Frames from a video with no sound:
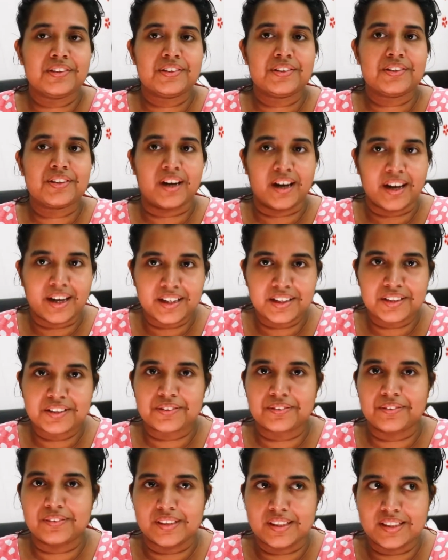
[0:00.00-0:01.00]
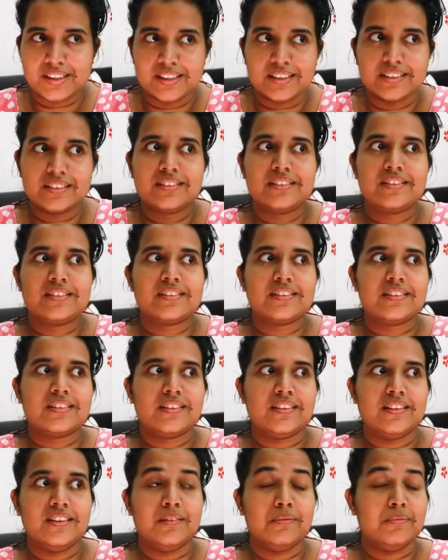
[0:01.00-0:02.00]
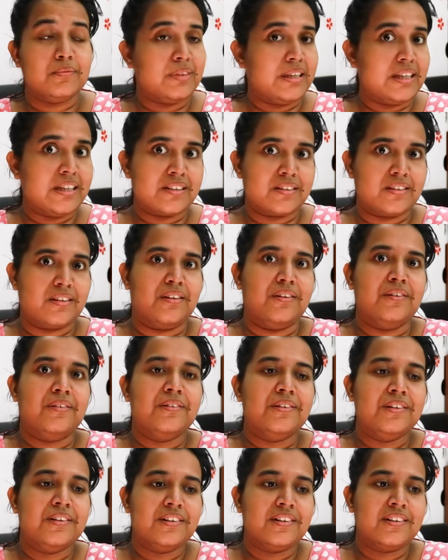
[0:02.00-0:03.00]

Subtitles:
trying to read it years ago.